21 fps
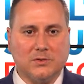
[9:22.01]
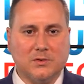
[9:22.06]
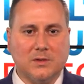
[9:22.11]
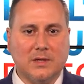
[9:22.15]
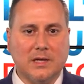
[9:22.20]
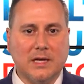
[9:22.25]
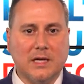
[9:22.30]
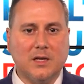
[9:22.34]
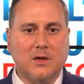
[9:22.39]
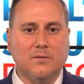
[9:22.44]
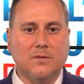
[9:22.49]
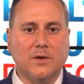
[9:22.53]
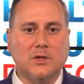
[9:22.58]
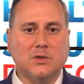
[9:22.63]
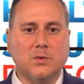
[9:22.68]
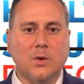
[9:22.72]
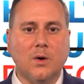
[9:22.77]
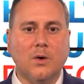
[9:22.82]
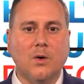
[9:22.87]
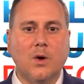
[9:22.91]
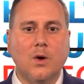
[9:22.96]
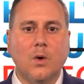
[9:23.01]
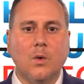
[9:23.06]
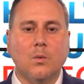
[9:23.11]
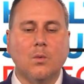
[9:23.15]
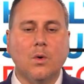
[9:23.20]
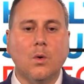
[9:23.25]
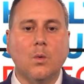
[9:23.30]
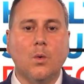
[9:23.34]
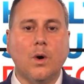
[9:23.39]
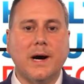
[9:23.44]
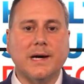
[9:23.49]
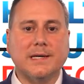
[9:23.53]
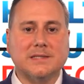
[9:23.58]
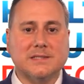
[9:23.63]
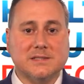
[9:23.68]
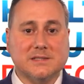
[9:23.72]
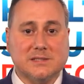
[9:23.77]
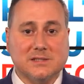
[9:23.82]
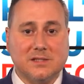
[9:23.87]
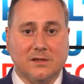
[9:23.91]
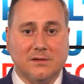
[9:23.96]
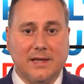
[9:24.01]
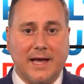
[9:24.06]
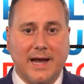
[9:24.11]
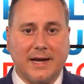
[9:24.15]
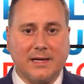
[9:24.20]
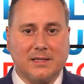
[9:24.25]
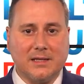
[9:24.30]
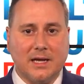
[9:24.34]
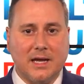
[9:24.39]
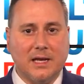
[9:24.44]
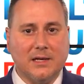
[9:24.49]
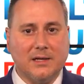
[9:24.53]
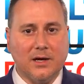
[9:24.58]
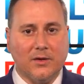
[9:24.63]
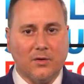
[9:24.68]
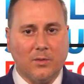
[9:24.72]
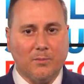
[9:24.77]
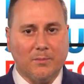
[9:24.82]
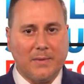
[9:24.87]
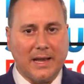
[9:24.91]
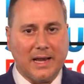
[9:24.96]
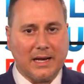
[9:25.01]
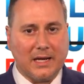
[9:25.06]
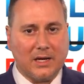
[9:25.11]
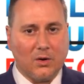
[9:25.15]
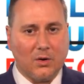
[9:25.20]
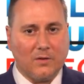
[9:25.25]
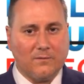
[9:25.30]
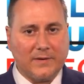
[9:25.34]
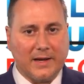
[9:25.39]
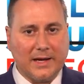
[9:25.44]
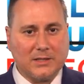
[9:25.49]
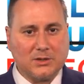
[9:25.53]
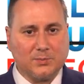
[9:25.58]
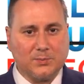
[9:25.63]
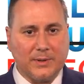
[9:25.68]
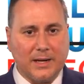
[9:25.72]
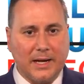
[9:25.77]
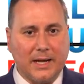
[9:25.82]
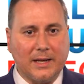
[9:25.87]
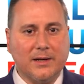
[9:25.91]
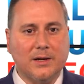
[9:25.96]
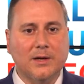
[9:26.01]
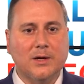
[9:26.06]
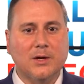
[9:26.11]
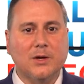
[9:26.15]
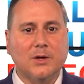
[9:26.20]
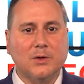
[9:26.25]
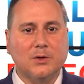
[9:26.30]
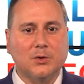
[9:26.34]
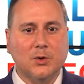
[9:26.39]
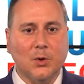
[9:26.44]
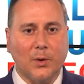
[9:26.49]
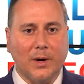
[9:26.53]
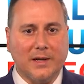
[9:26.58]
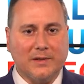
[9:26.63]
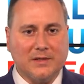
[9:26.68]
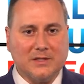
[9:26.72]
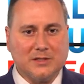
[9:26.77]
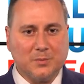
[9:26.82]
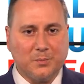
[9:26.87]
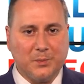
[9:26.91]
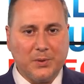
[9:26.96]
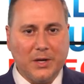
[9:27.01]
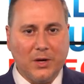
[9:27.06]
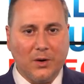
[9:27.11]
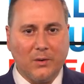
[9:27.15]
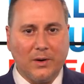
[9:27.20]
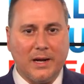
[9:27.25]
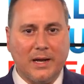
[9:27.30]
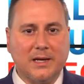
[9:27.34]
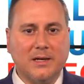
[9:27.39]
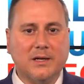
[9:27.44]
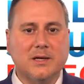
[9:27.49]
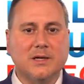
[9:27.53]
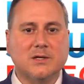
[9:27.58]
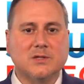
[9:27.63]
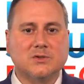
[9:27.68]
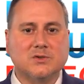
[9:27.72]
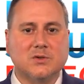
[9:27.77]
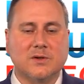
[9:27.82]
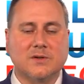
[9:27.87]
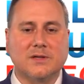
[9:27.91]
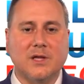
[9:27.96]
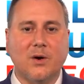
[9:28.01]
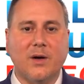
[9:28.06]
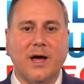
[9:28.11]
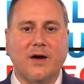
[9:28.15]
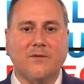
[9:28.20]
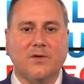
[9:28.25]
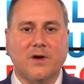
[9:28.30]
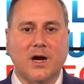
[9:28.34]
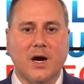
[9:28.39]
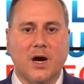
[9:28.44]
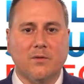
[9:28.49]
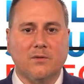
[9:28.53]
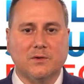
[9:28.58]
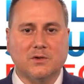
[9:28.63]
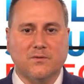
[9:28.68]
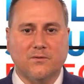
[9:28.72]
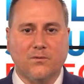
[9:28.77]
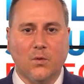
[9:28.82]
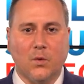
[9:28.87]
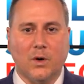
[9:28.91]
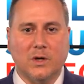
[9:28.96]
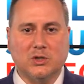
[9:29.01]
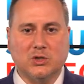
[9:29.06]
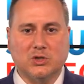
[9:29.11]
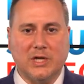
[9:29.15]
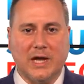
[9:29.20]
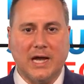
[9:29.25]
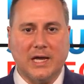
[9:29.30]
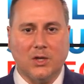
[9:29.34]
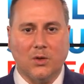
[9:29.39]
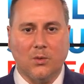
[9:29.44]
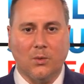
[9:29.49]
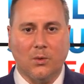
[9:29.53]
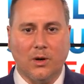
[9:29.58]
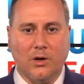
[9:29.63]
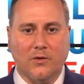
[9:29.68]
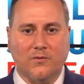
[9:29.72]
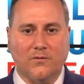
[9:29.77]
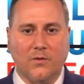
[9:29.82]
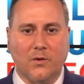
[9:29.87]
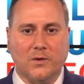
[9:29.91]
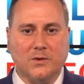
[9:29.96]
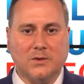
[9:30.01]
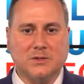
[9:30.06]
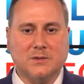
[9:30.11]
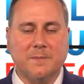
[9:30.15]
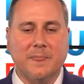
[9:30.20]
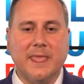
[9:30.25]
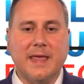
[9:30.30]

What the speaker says: So the individual will want to select another Medicare Advantage plan during this period so that they'll have coverage for January 1st.